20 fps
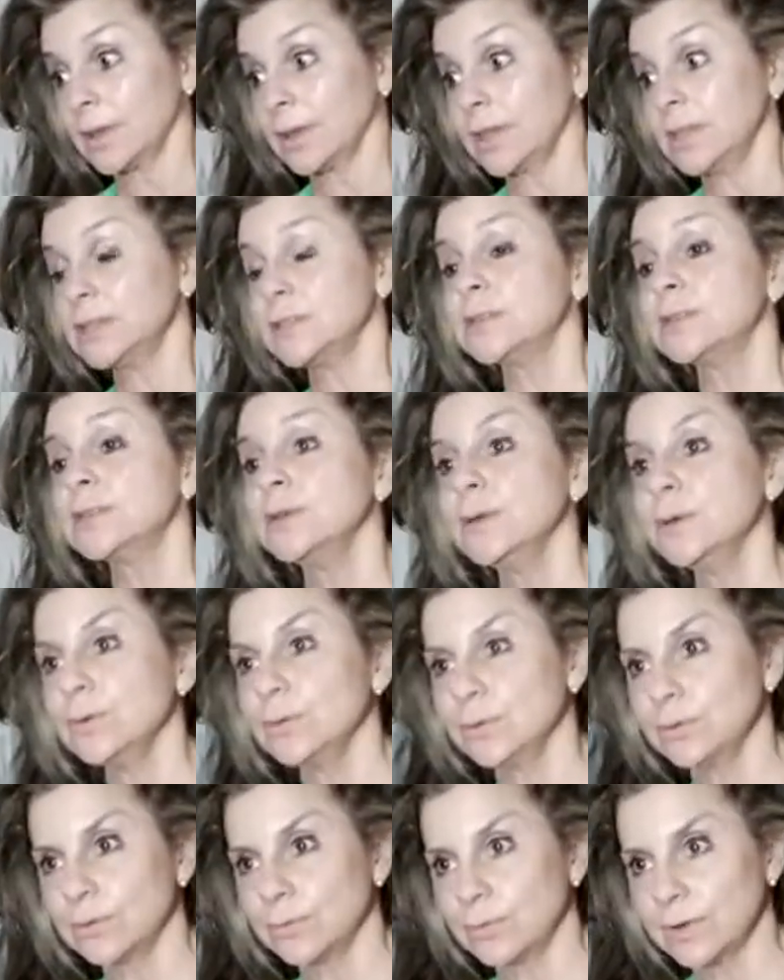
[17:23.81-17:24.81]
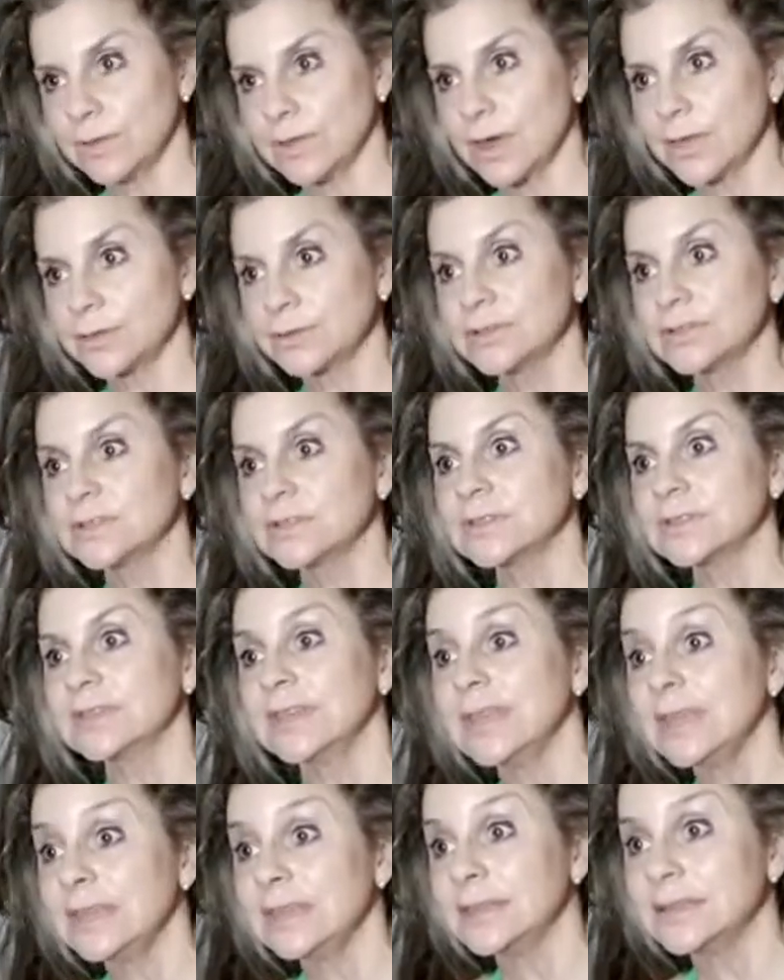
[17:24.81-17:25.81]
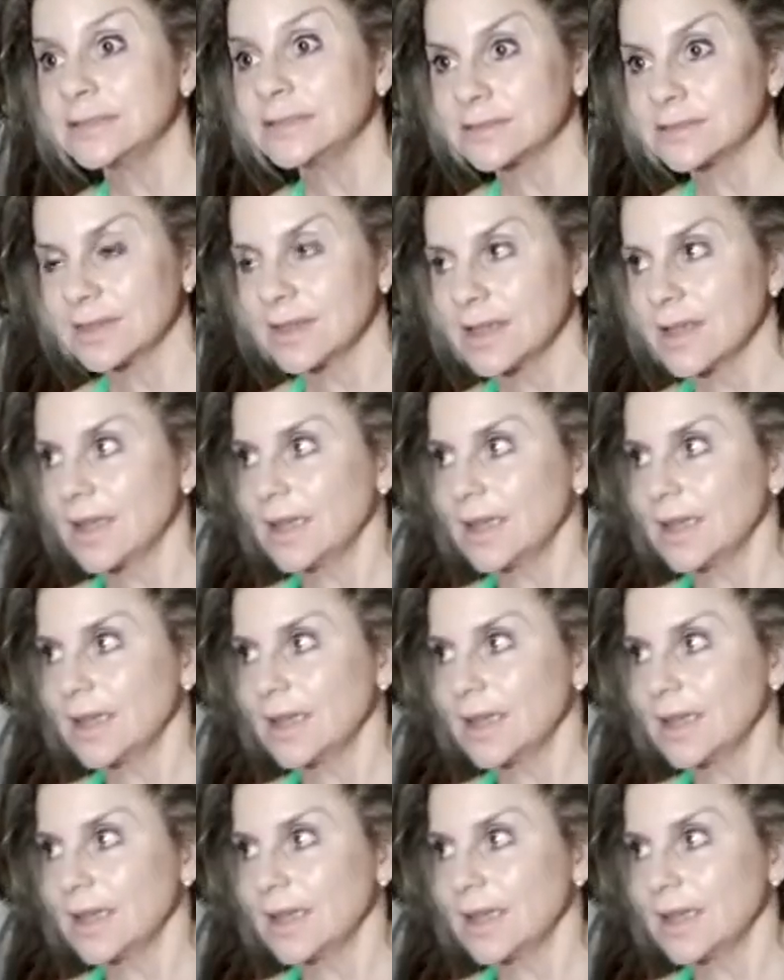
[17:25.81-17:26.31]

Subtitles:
in tune with others' needs.